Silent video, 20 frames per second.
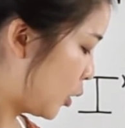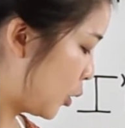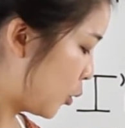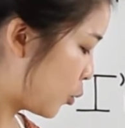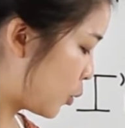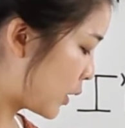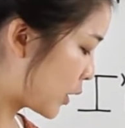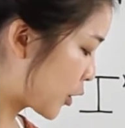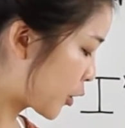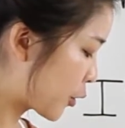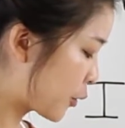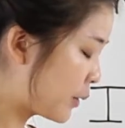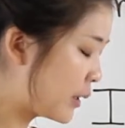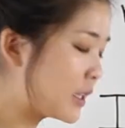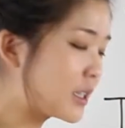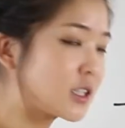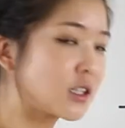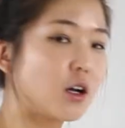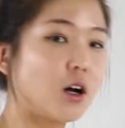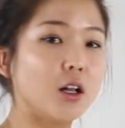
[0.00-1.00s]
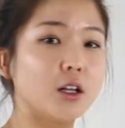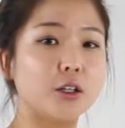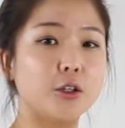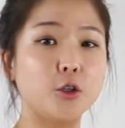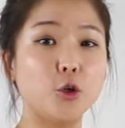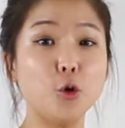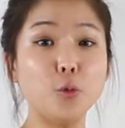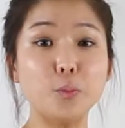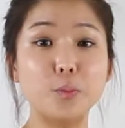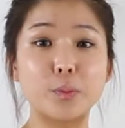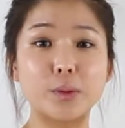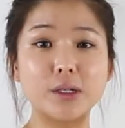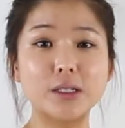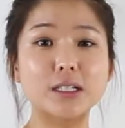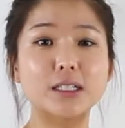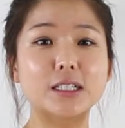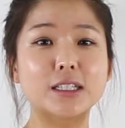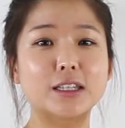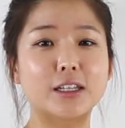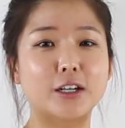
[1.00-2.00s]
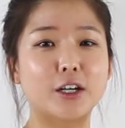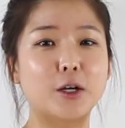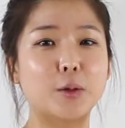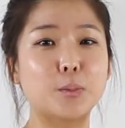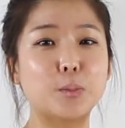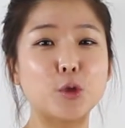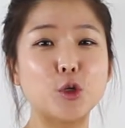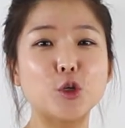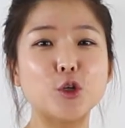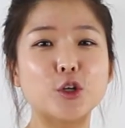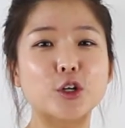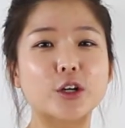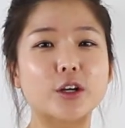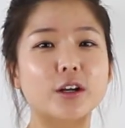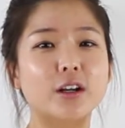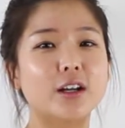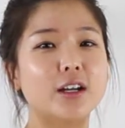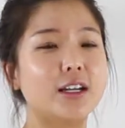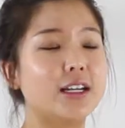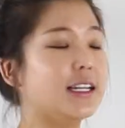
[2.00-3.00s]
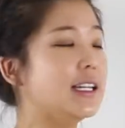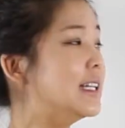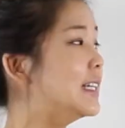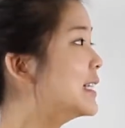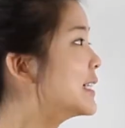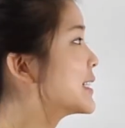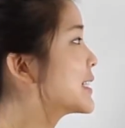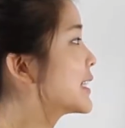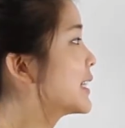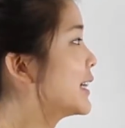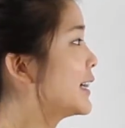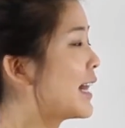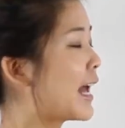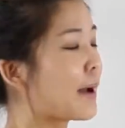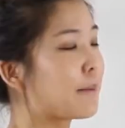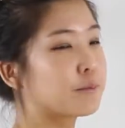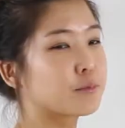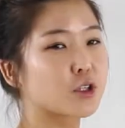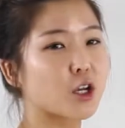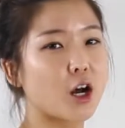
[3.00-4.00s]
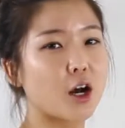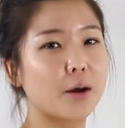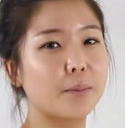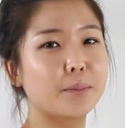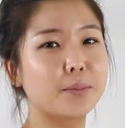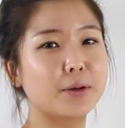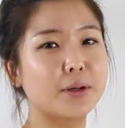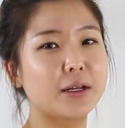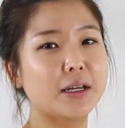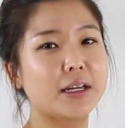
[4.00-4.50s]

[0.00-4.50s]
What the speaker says: what Koreans call a notebook, the computer, is laptop.